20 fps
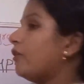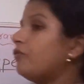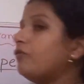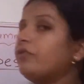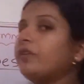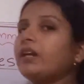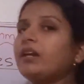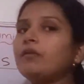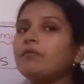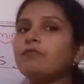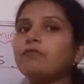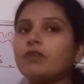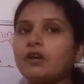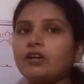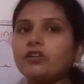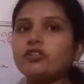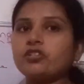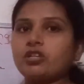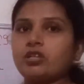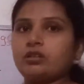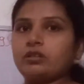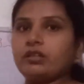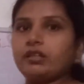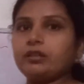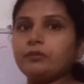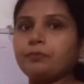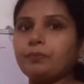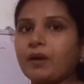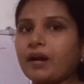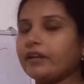every function
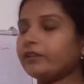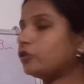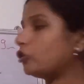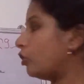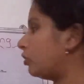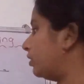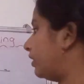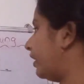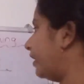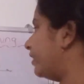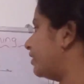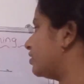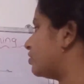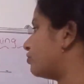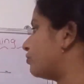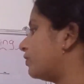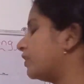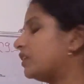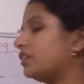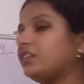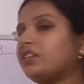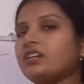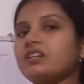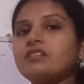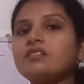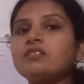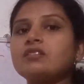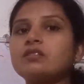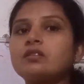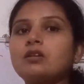in Python ends with
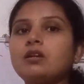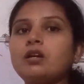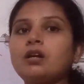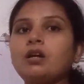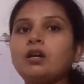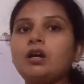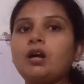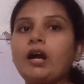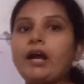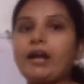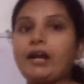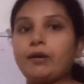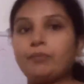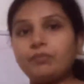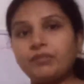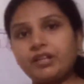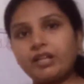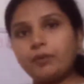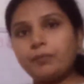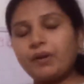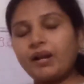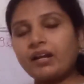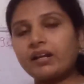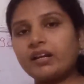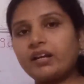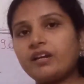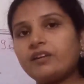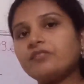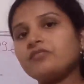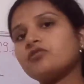this empty
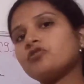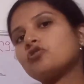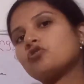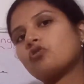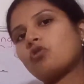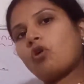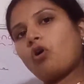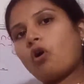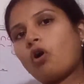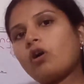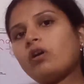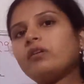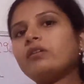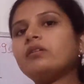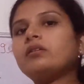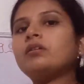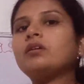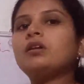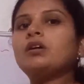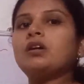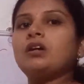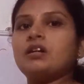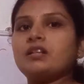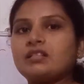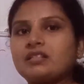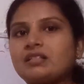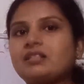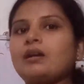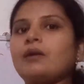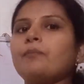brackets or
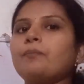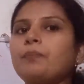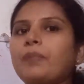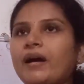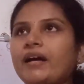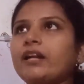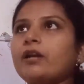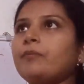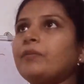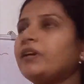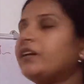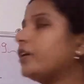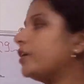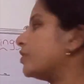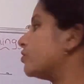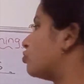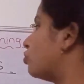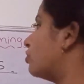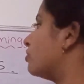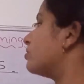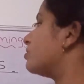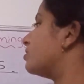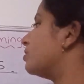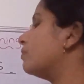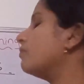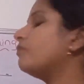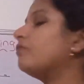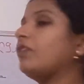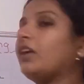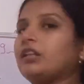some parameters or
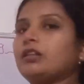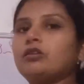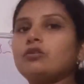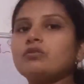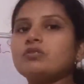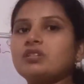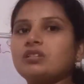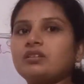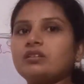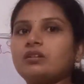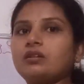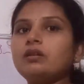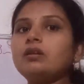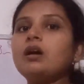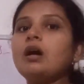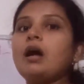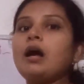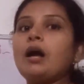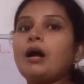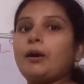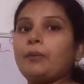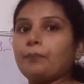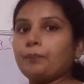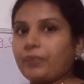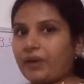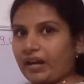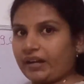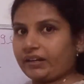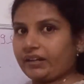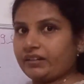some values in the
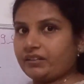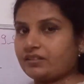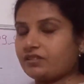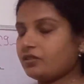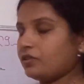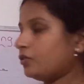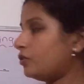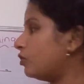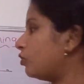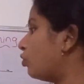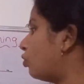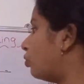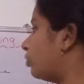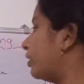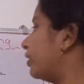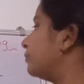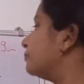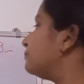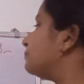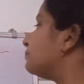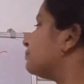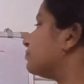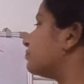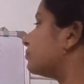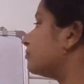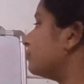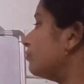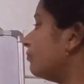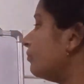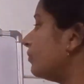brackets. Okay,
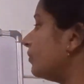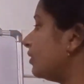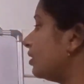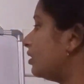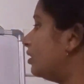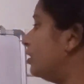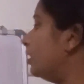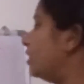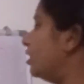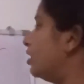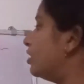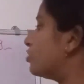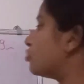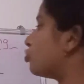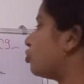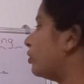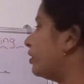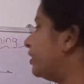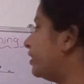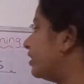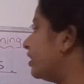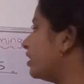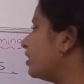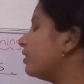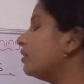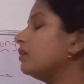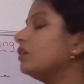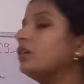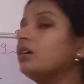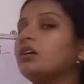so
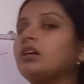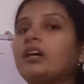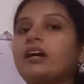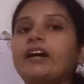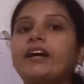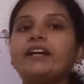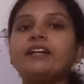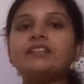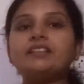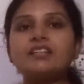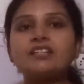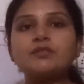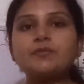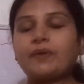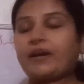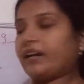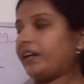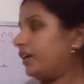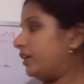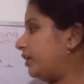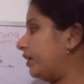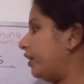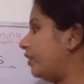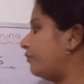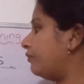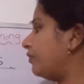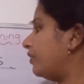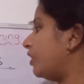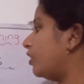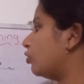here in this bracket,
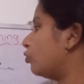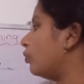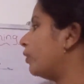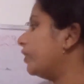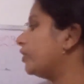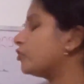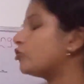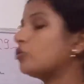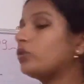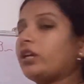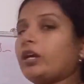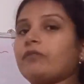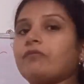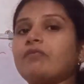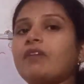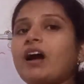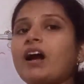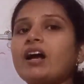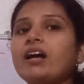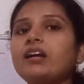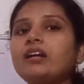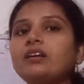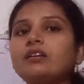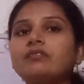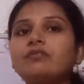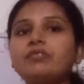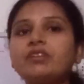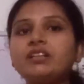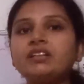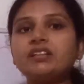if we are going to type, why
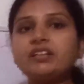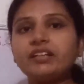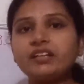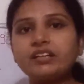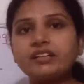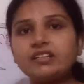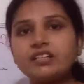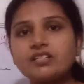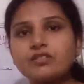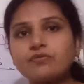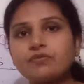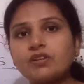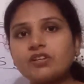we need this